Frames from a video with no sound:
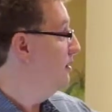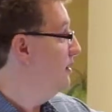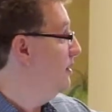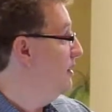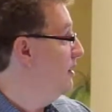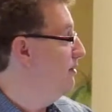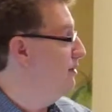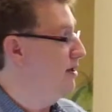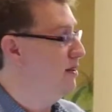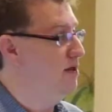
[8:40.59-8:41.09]

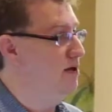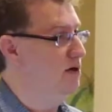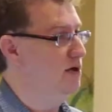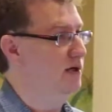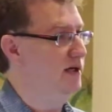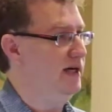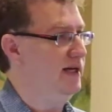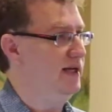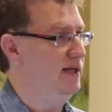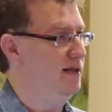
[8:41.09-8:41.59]

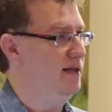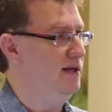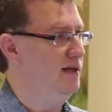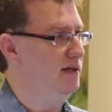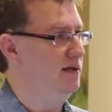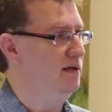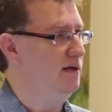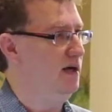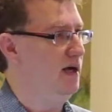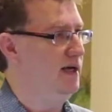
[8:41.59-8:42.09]
authority,
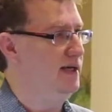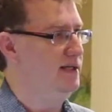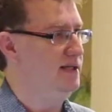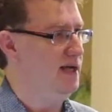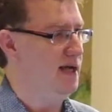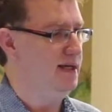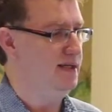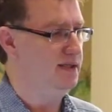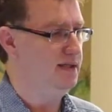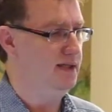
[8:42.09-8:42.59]
their
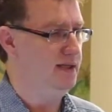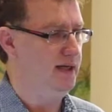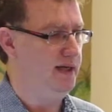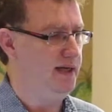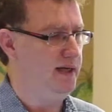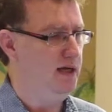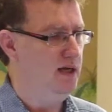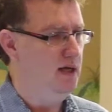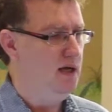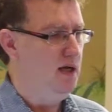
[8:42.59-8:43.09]

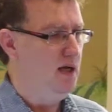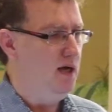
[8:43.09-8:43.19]
identity.